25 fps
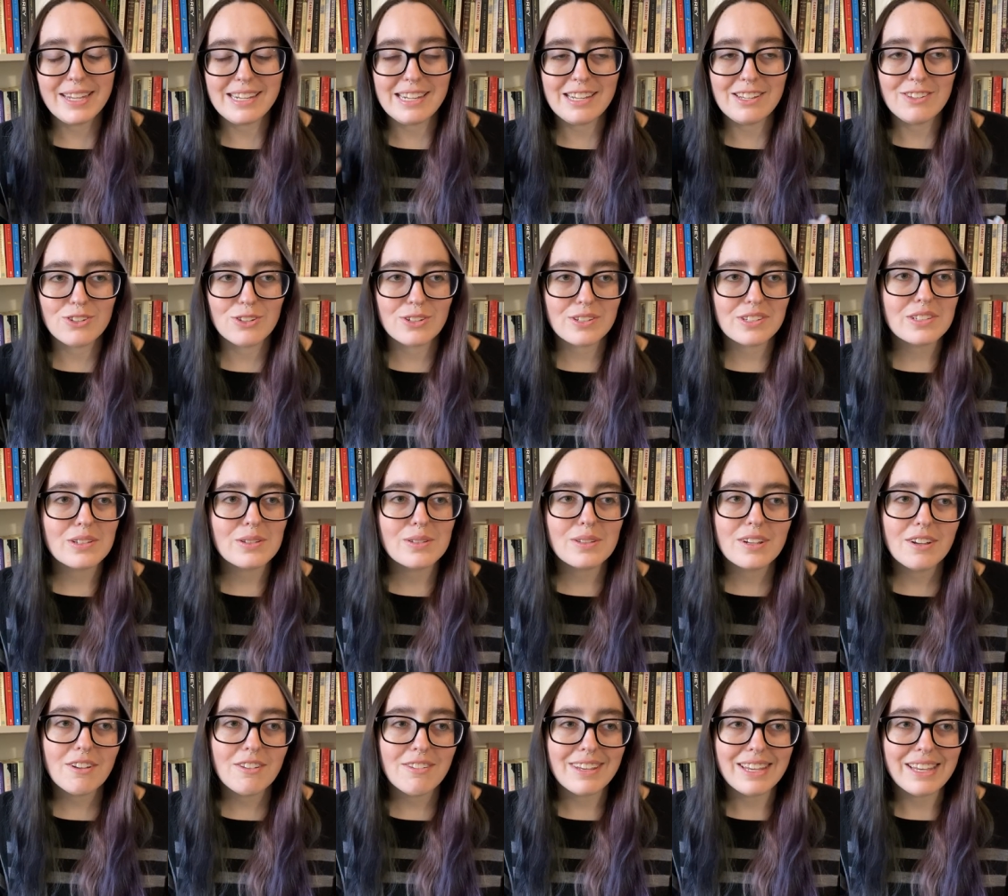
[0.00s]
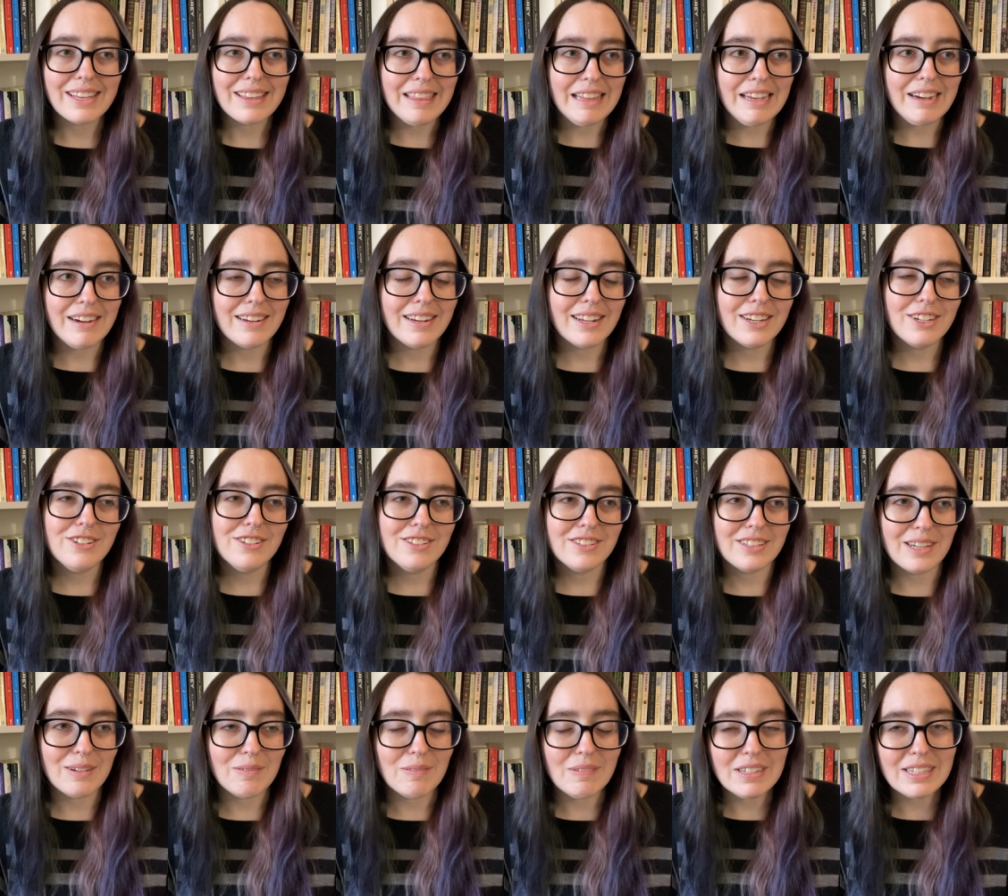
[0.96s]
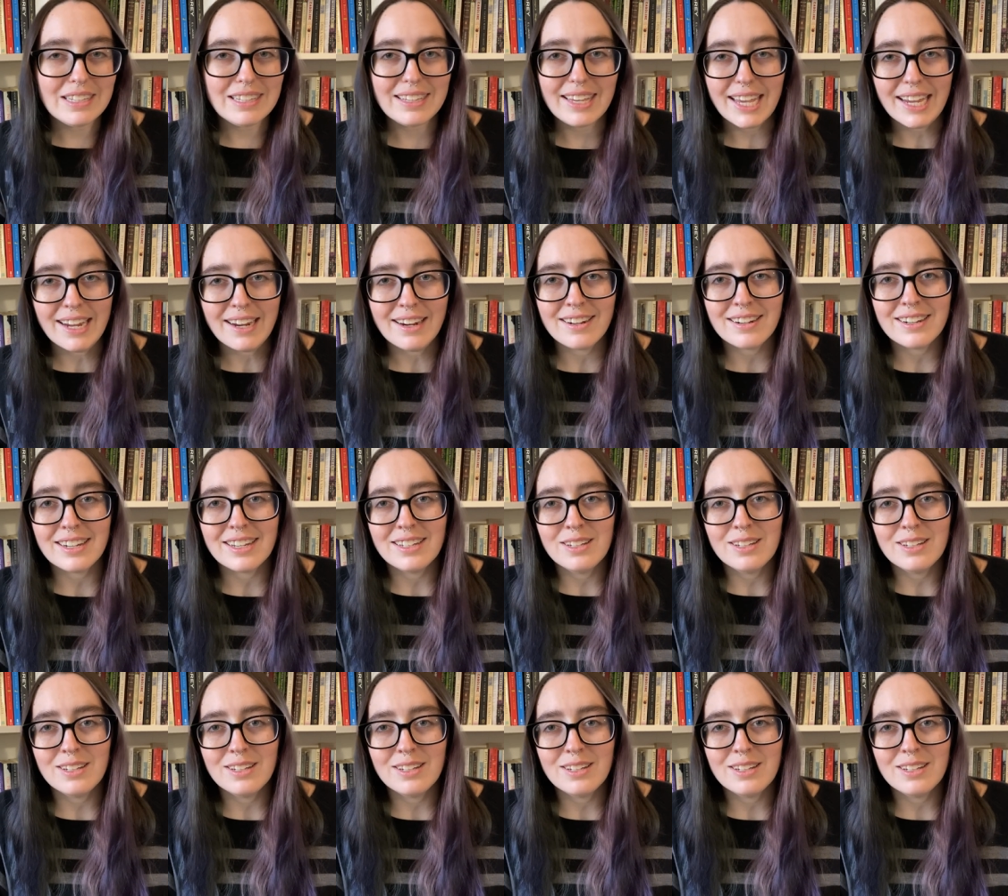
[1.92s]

And it took so long to get there and I just didn't really care.